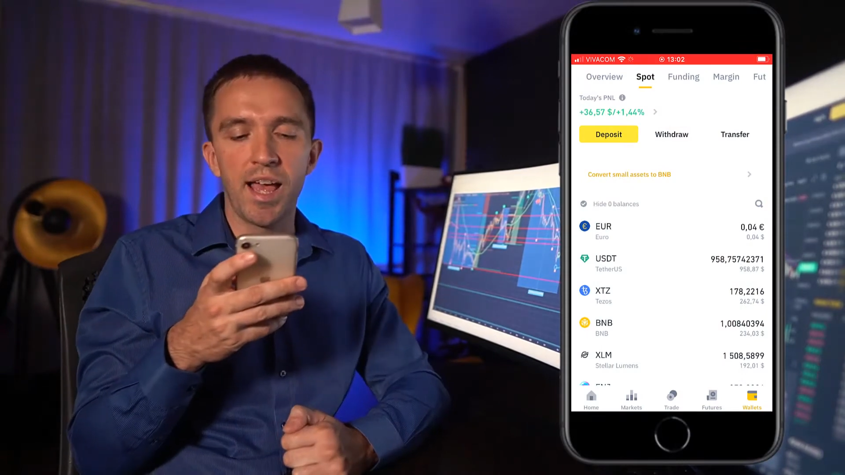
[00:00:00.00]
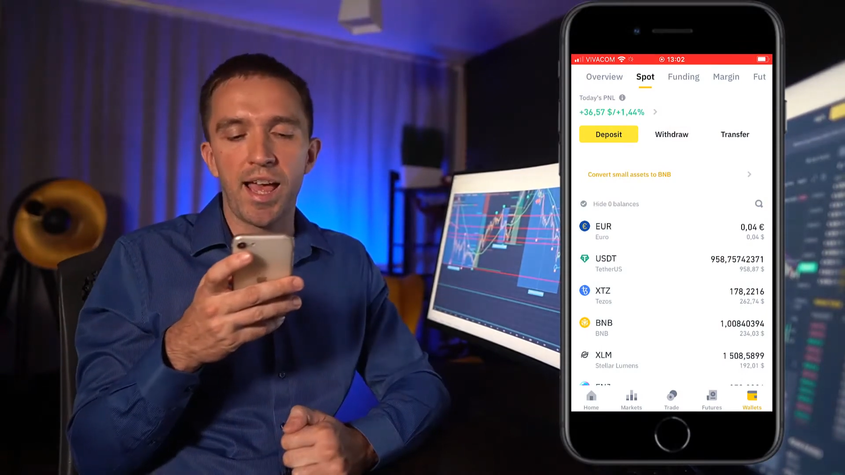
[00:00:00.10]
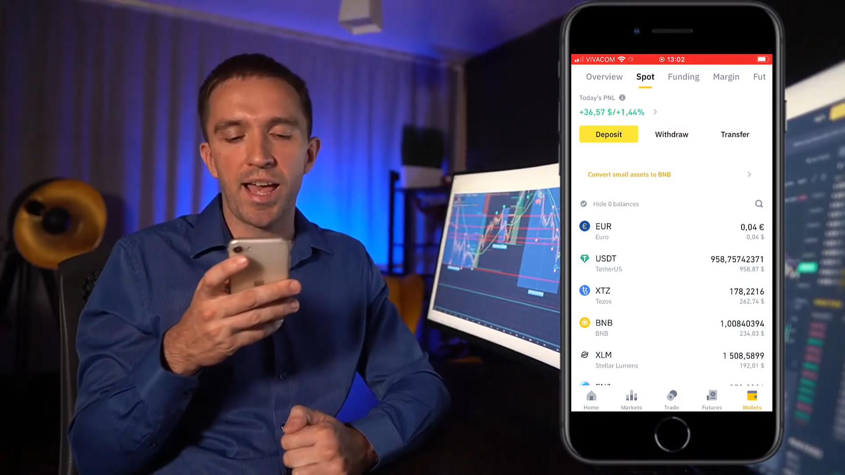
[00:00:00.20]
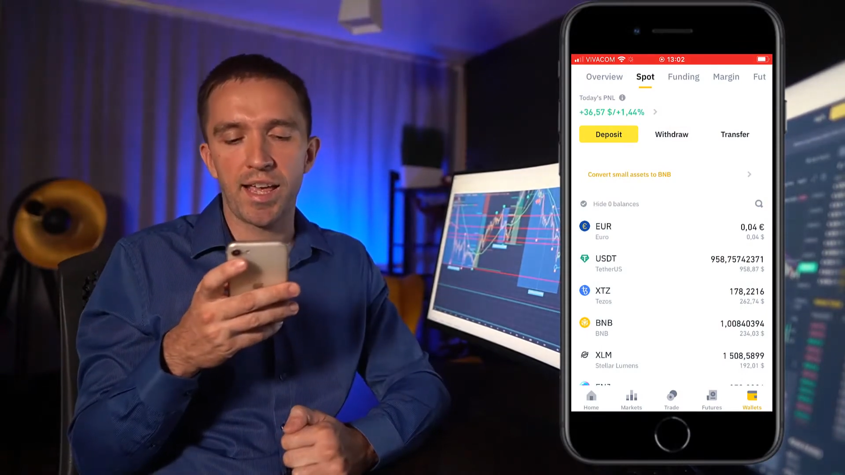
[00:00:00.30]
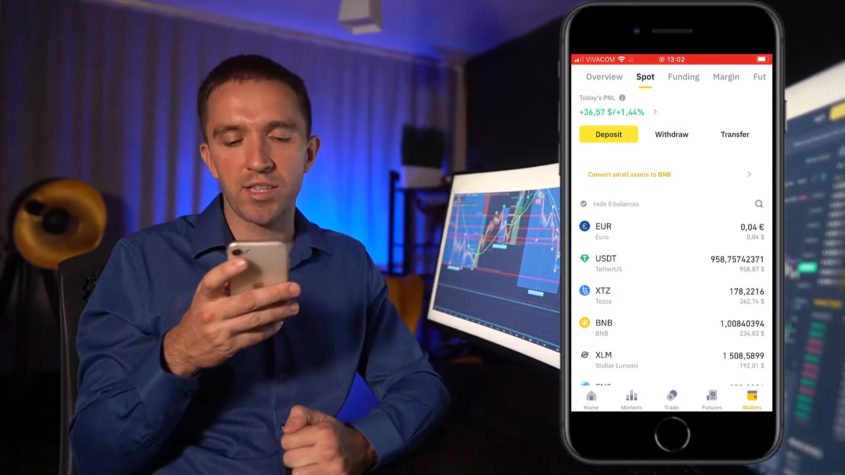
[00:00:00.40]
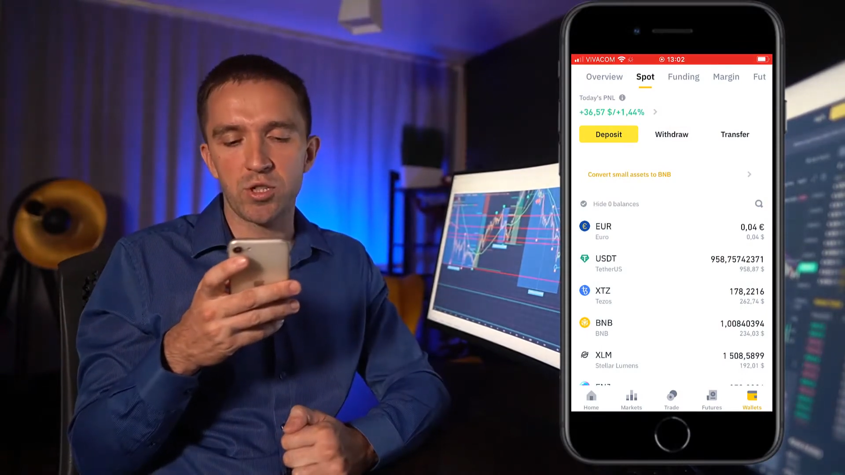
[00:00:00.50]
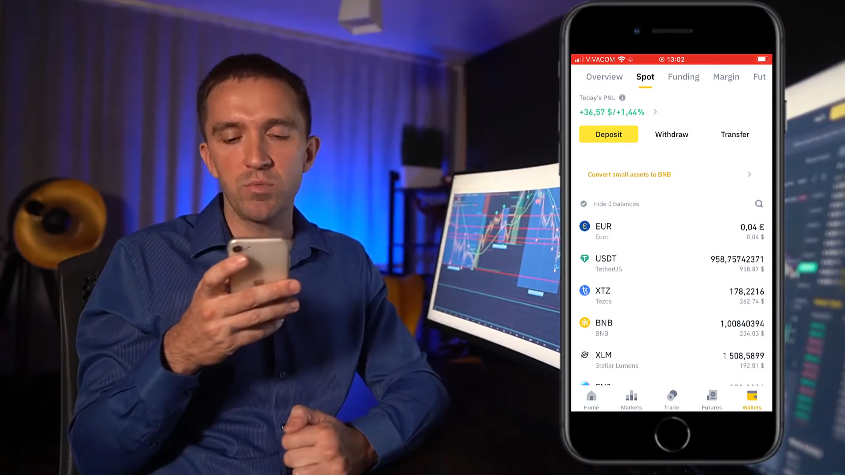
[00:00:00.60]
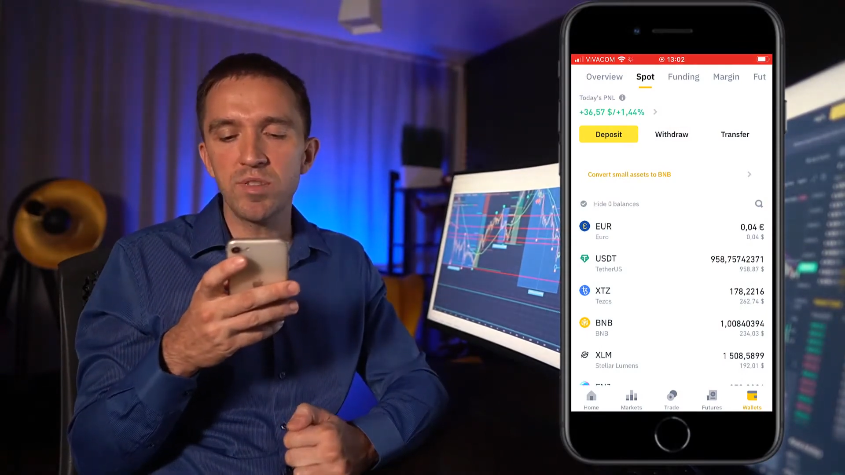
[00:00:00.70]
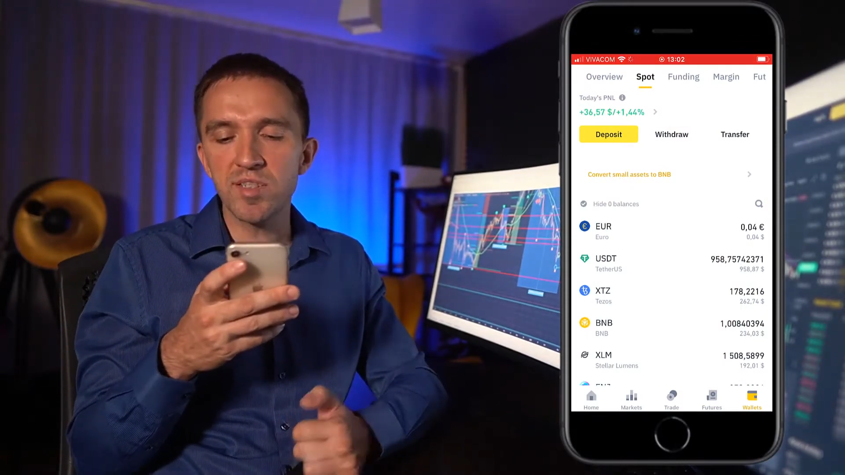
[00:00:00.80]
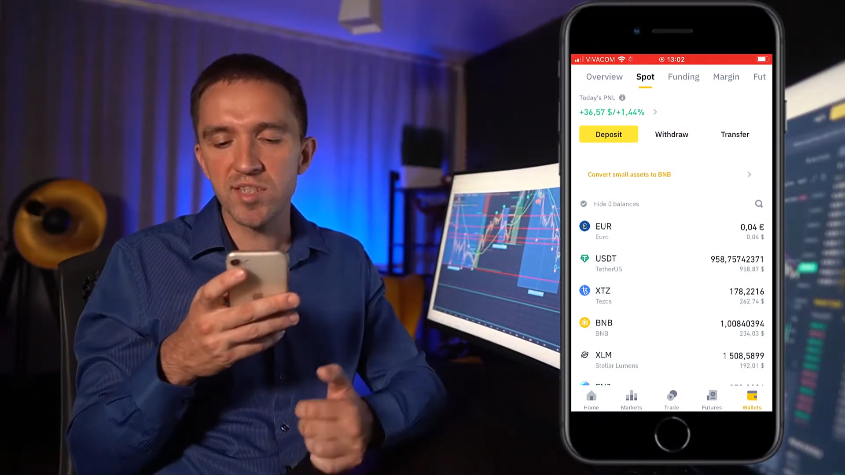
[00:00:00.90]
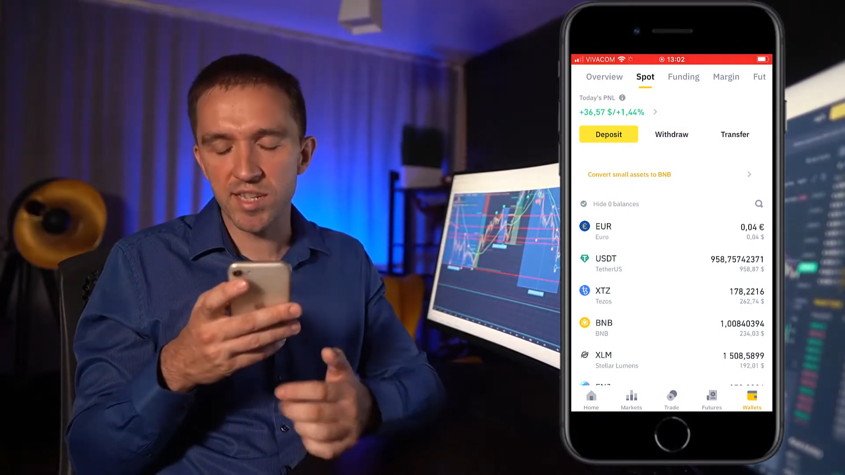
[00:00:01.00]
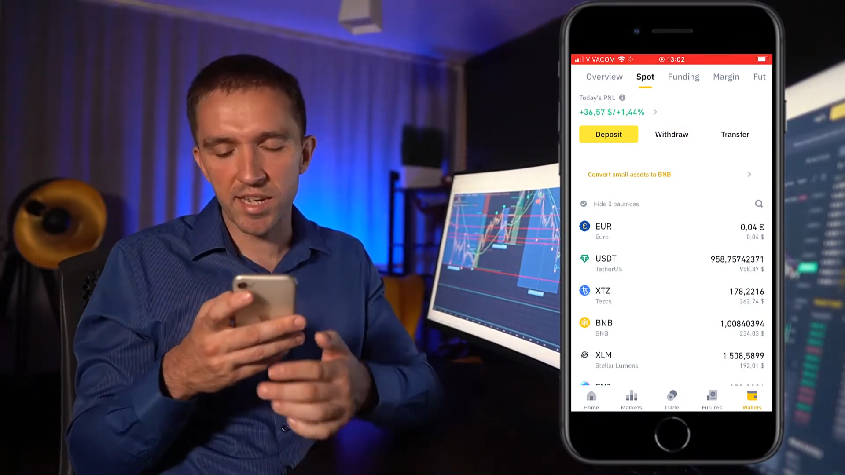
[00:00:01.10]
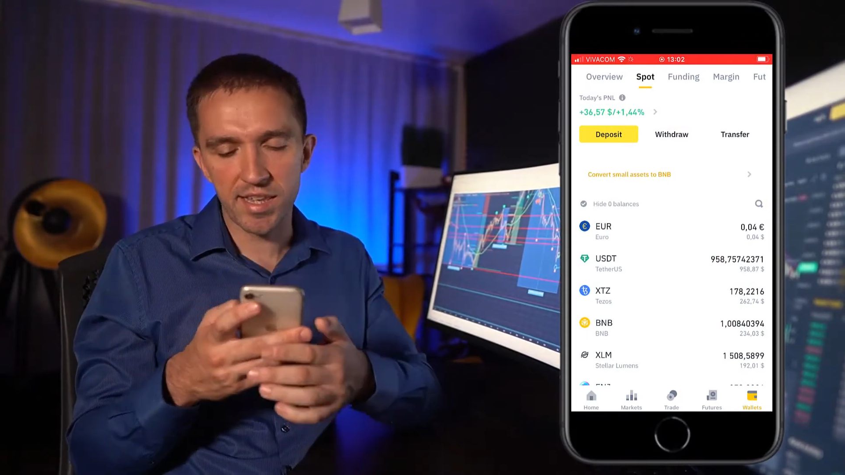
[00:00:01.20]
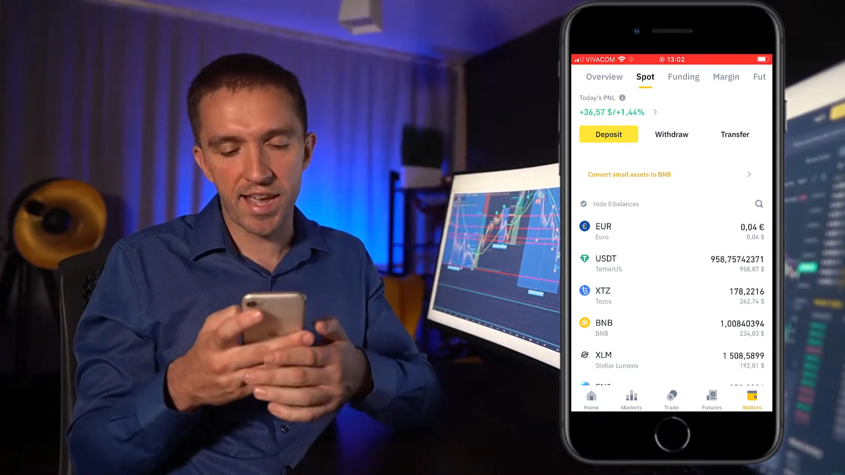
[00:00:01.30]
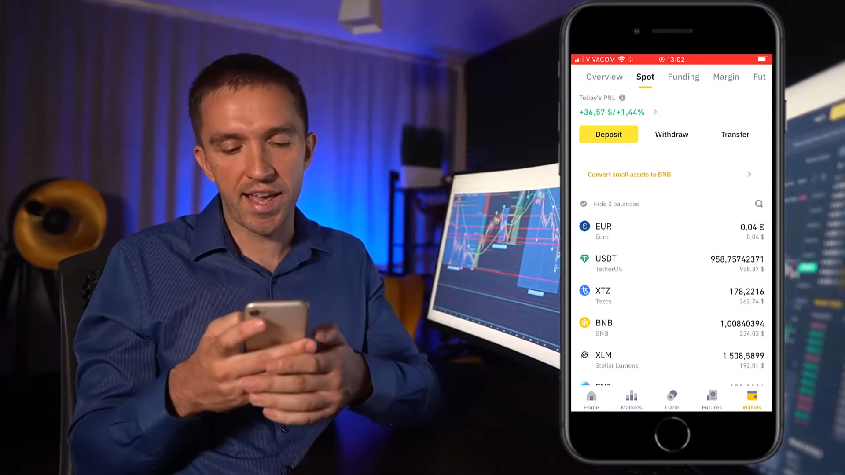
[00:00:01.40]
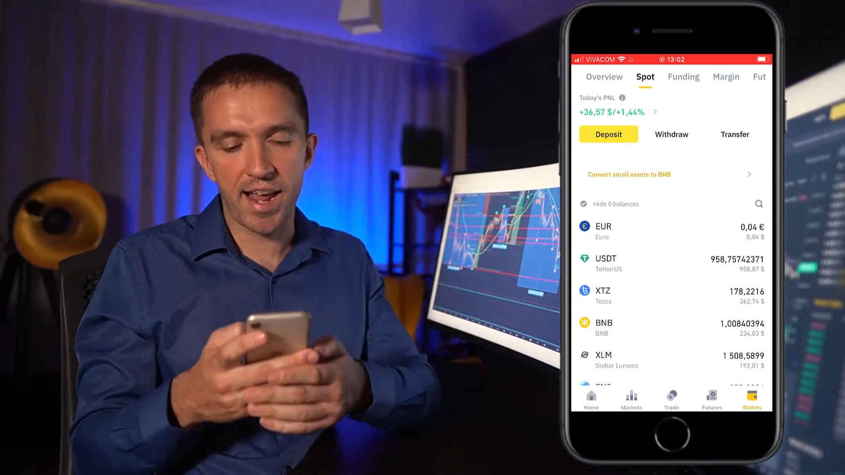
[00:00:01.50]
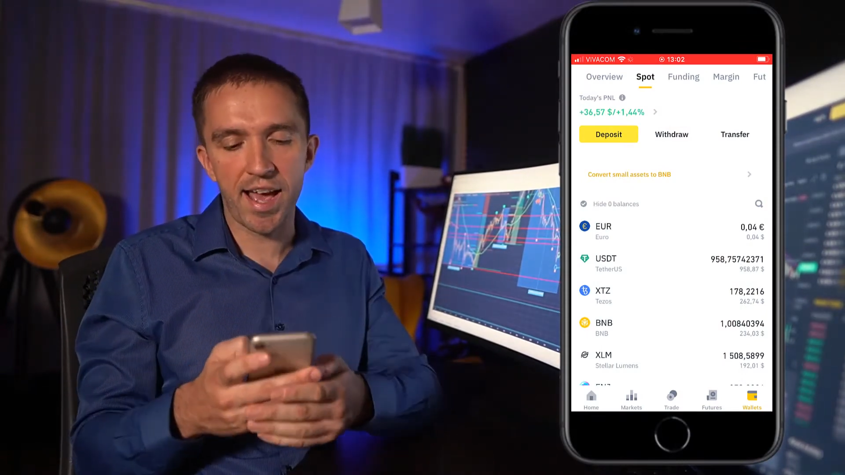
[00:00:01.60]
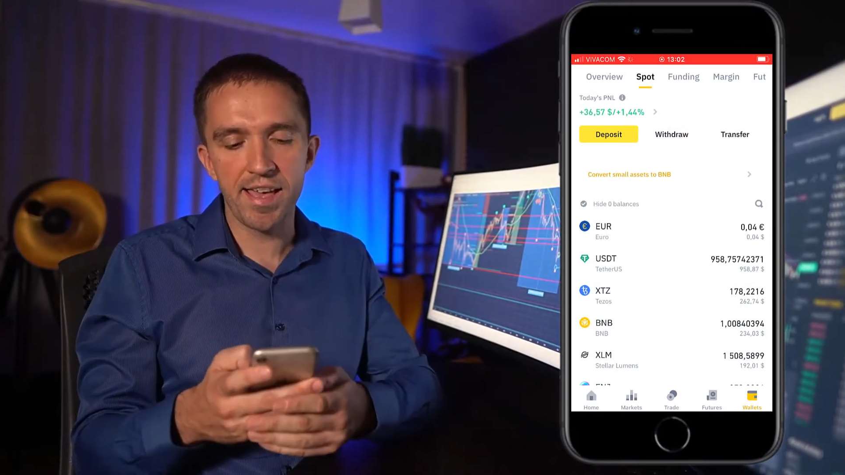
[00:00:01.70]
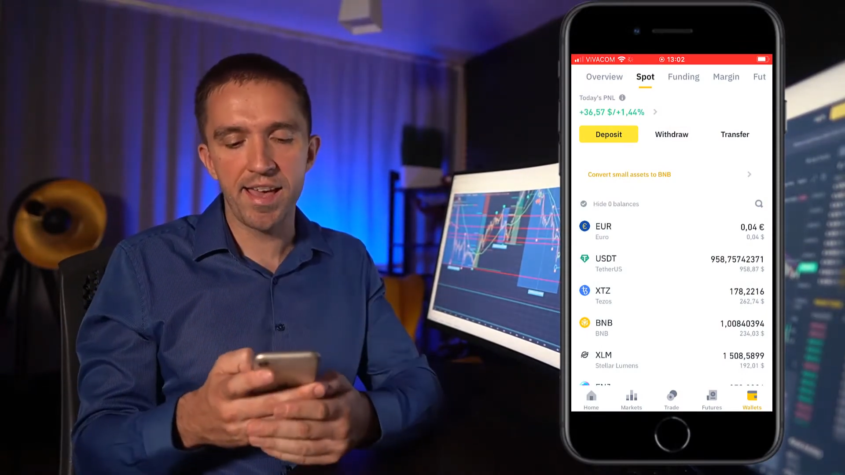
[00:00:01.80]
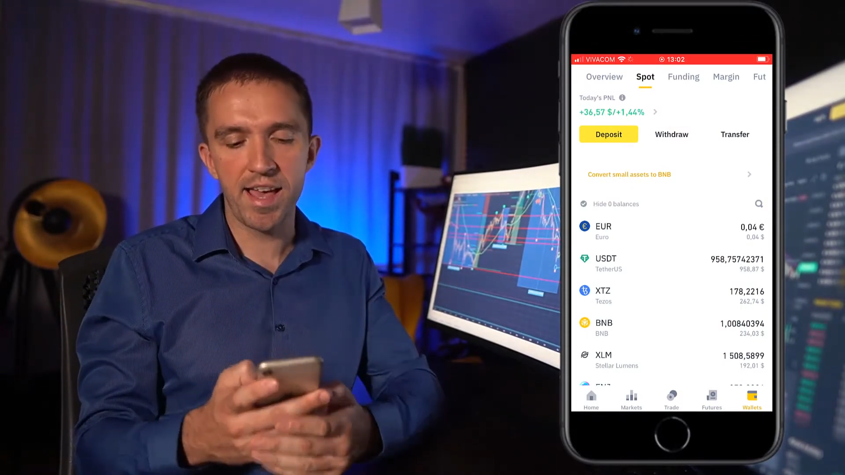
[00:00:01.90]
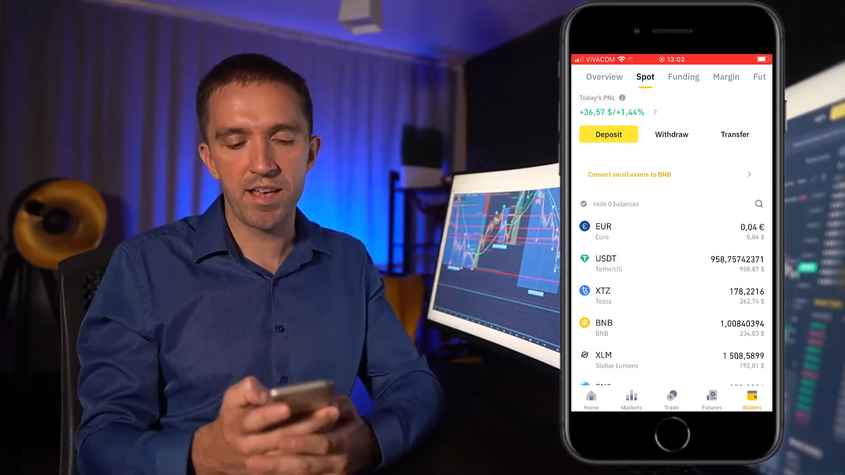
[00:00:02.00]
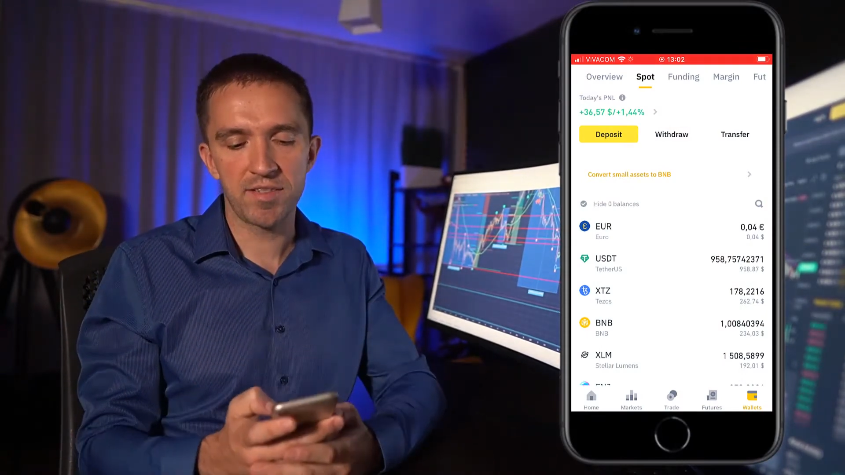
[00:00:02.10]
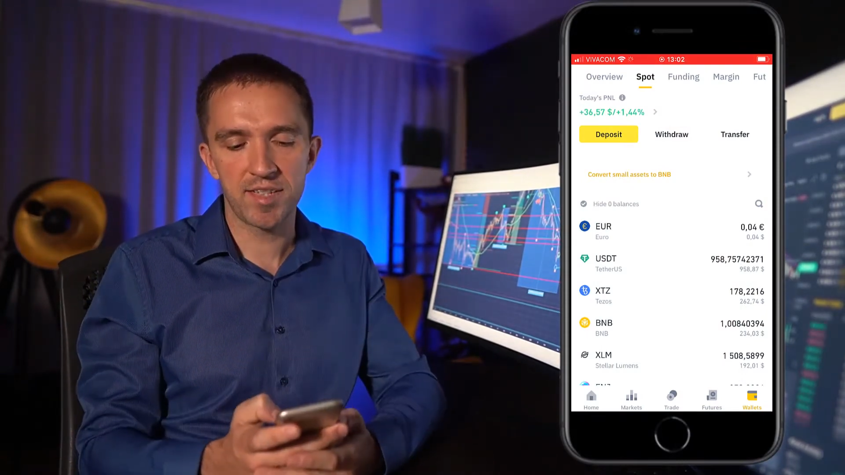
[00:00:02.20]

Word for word: and you will see that I have